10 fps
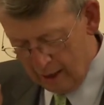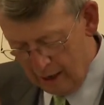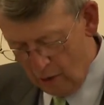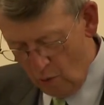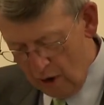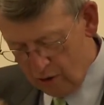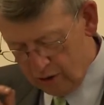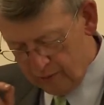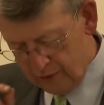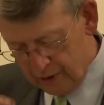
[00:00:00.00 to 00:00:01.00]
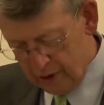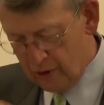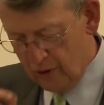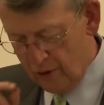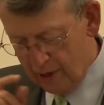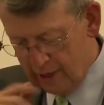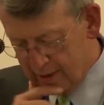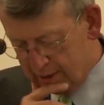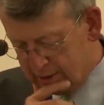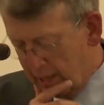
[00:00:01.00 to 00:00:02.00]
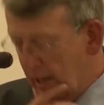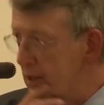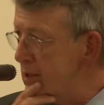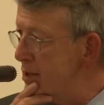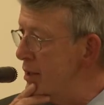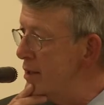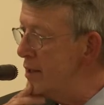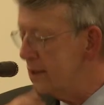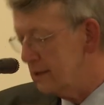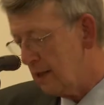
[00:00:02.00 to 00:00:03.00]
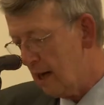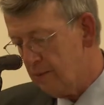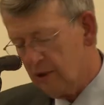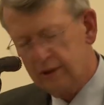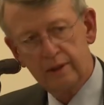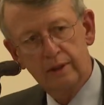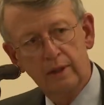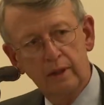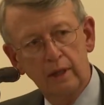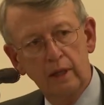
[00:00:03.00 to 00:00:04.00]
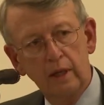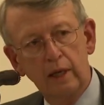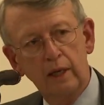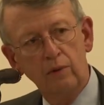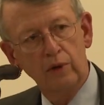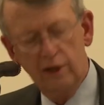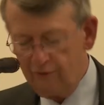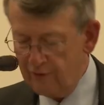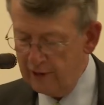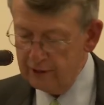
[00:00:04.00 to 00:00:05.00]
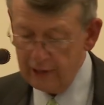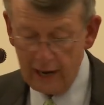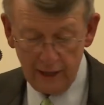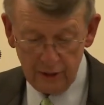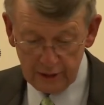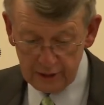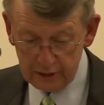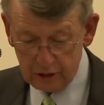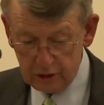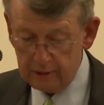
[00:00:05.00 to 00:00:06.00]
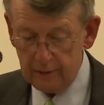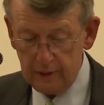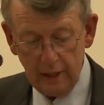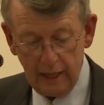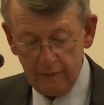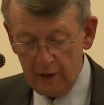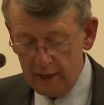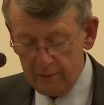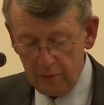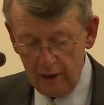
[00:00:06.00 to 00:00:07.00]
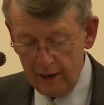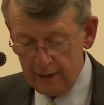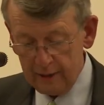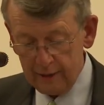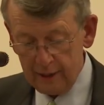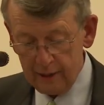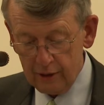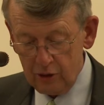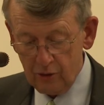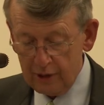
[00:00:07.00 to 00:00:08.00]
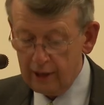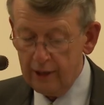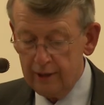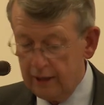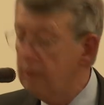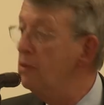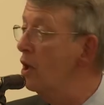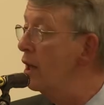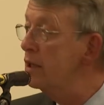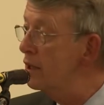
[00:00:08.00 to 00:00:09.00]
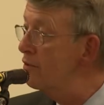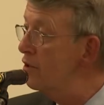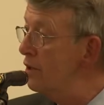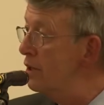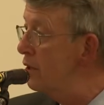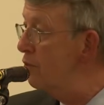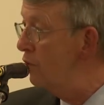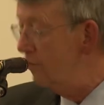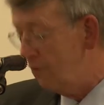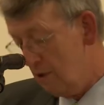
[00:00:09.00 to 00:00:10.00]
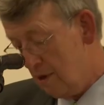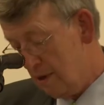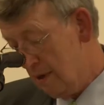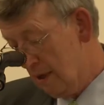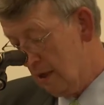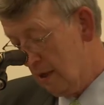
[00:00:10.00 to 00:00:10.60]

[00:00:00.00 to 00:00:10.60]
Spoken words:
I welcome the new and the challenge and the excitement. And we have found our niche. I'm not implying that you can emulate everything that we've done,